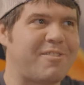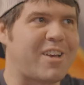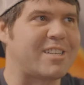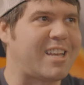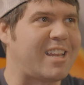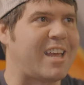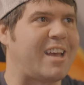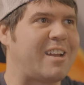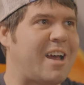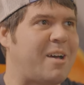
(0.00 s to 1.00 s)
seen Fast ten
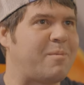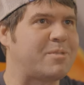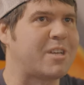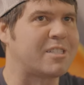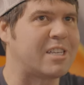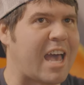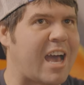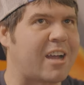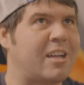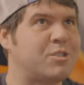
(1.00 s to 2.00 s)
yet. Um, Sung's his,
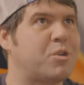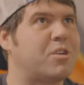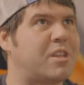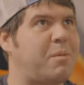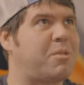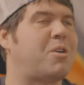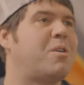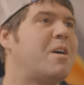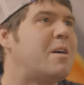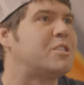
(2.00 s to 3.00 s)
act, his real name,
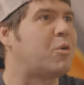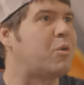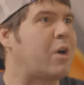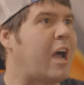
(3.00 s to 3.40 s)
though. So yeah.